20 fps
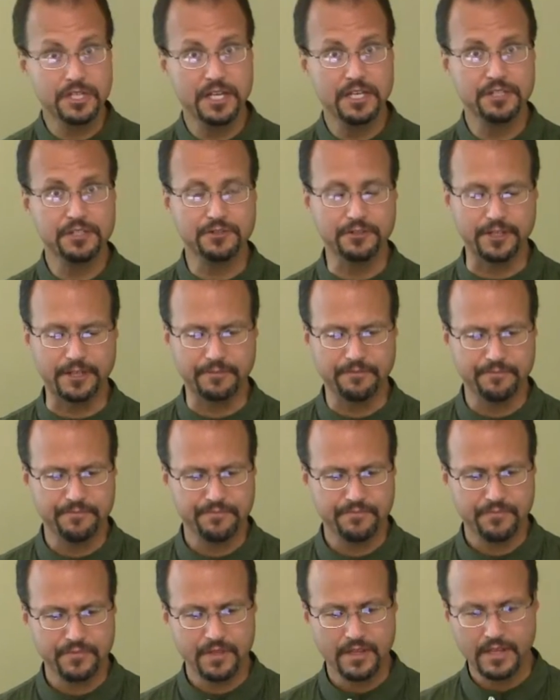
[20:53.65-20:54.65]
history,
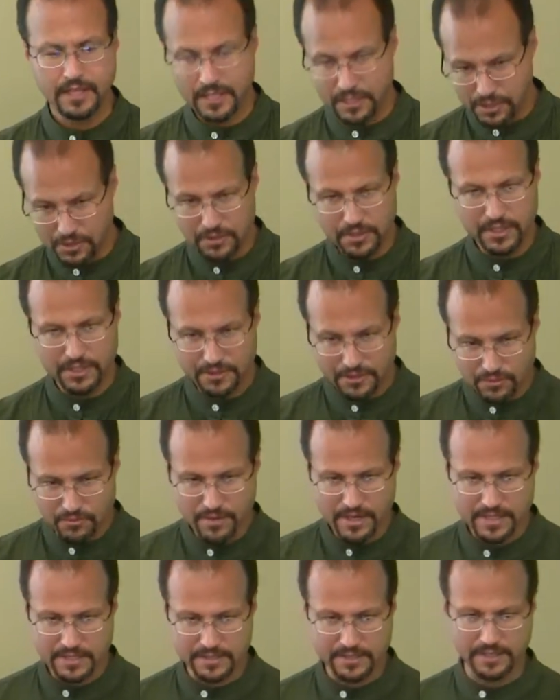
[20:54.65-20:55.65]
including the
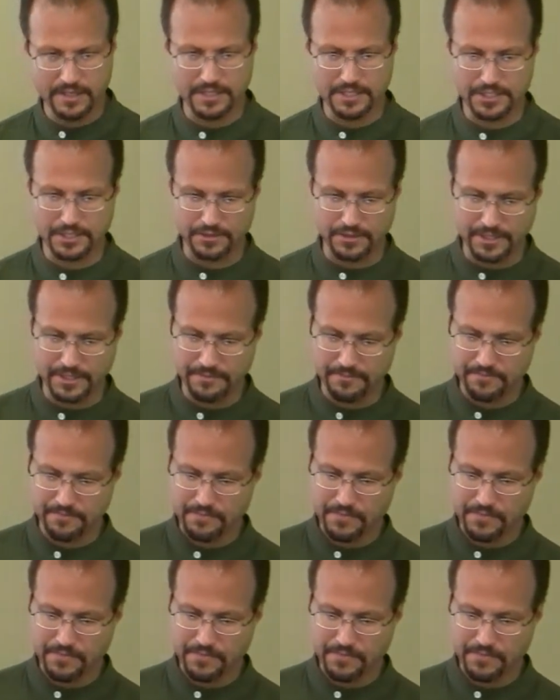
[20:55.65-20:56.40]
recent history.